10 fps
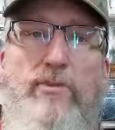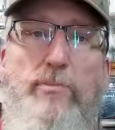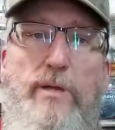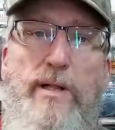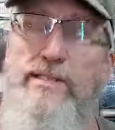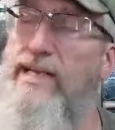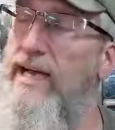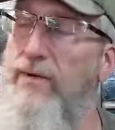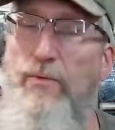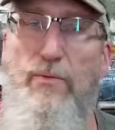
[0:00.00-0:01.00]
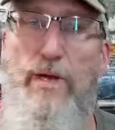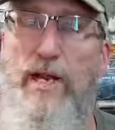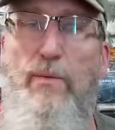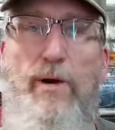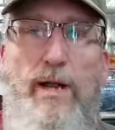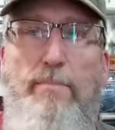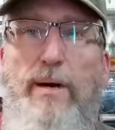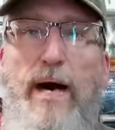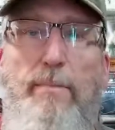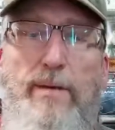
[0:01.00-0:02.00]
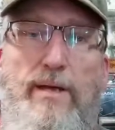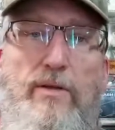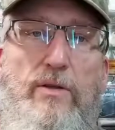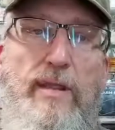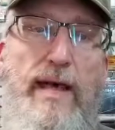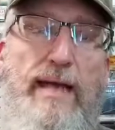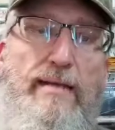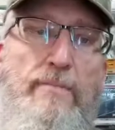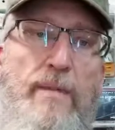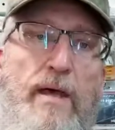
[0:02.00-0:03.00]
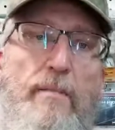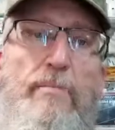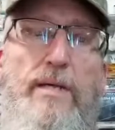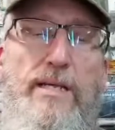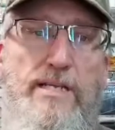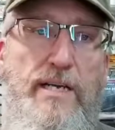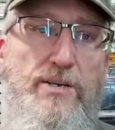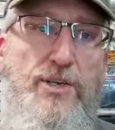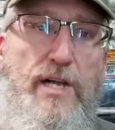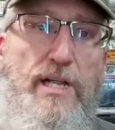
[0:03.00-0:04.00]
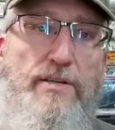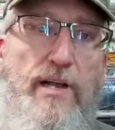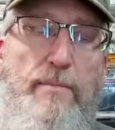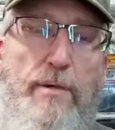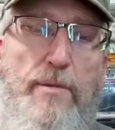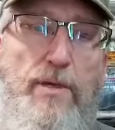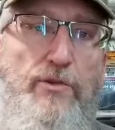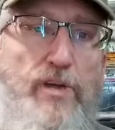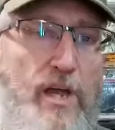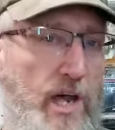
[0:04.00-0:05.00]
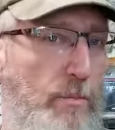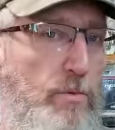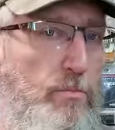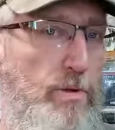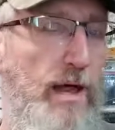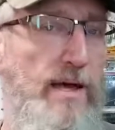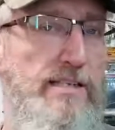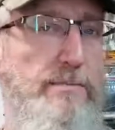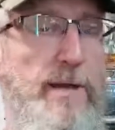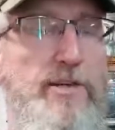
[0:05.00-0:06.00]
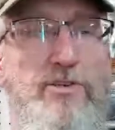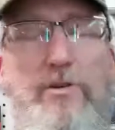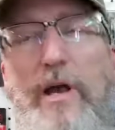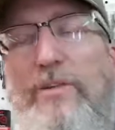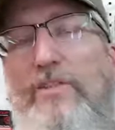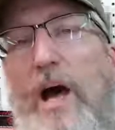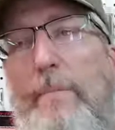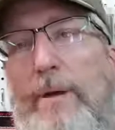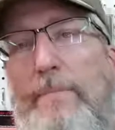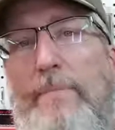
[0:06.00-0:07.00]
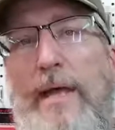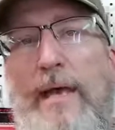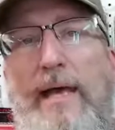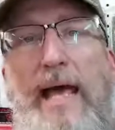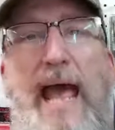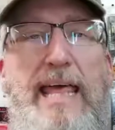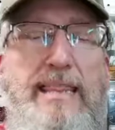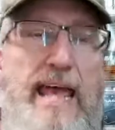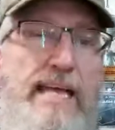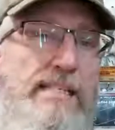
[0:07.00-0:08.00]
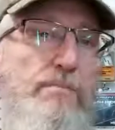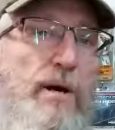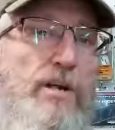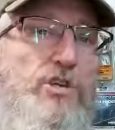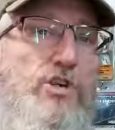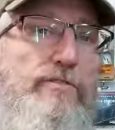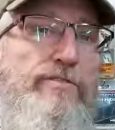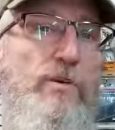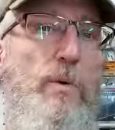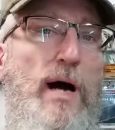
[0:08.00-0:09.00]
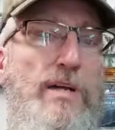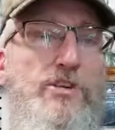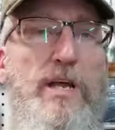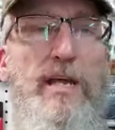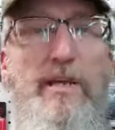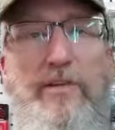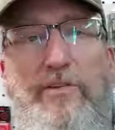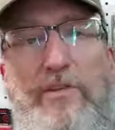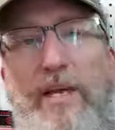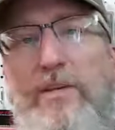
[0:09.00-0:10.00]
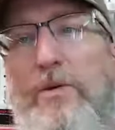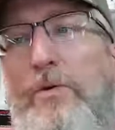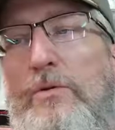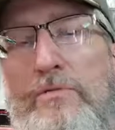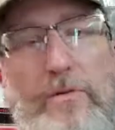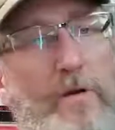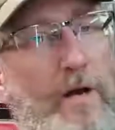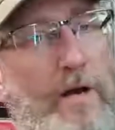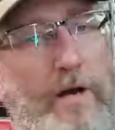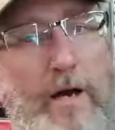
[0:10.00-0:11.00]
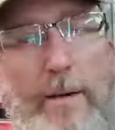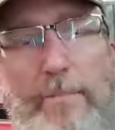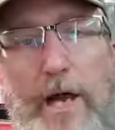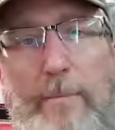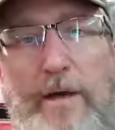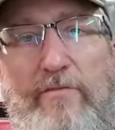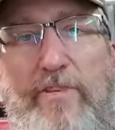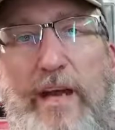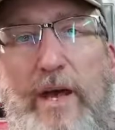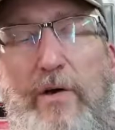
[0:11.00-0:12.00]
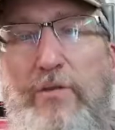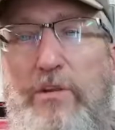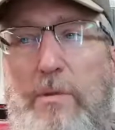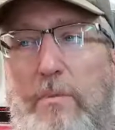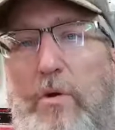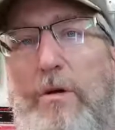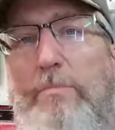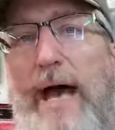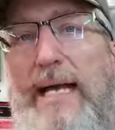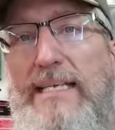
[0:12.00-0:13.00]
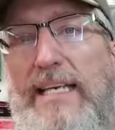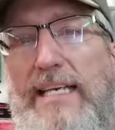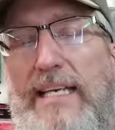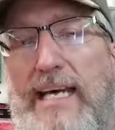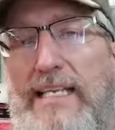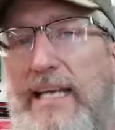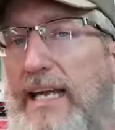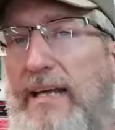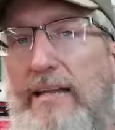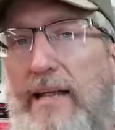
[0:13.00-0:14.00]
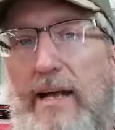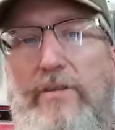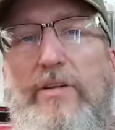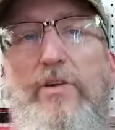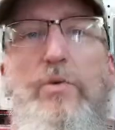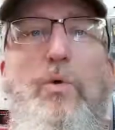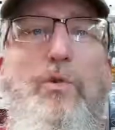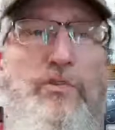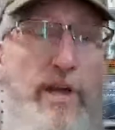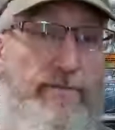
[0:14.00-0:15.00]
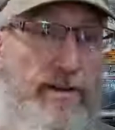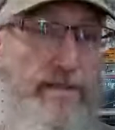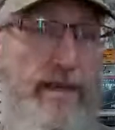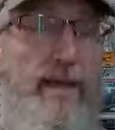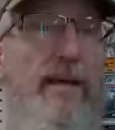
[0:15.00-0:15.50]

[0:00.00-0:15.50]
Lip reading: bullets I really want to pop into that ballistic gelatin. I'm going to be using a couple blocks to make sure I stop it. Hey, thanks a bunch for watching. Stay tuned for our upcoming videos, a little bit more PAC-T testing, a lot of other cool stuff, I think,